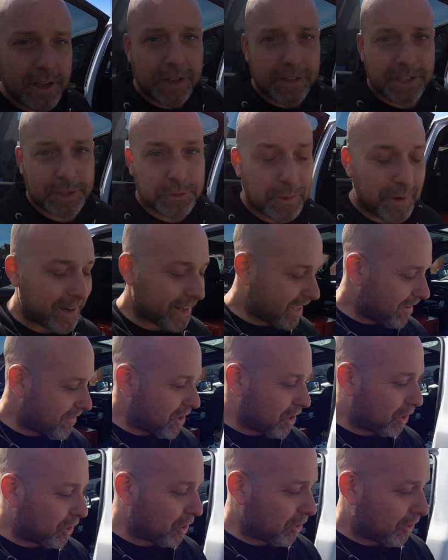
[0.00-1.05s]
just want to give
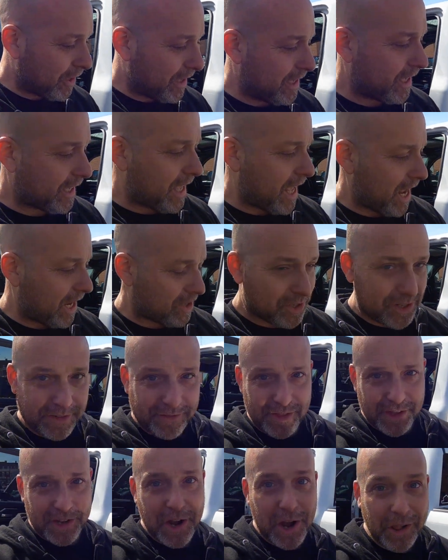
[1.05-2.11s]
you a little indication
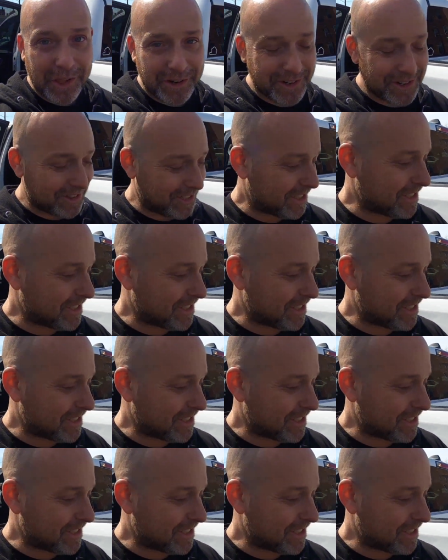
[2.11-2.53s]
of the color in the